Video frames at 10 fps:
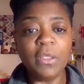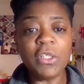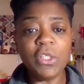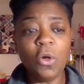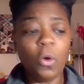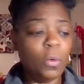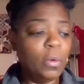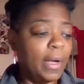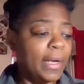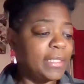
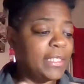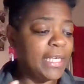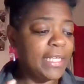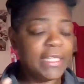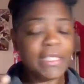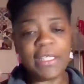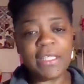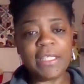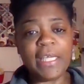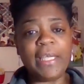So I say this
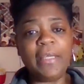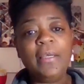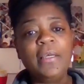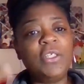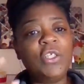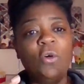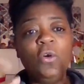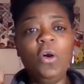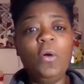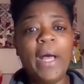to say,
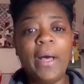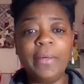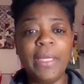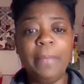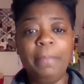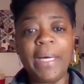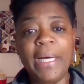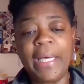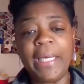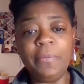don't go out and
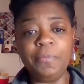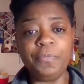buy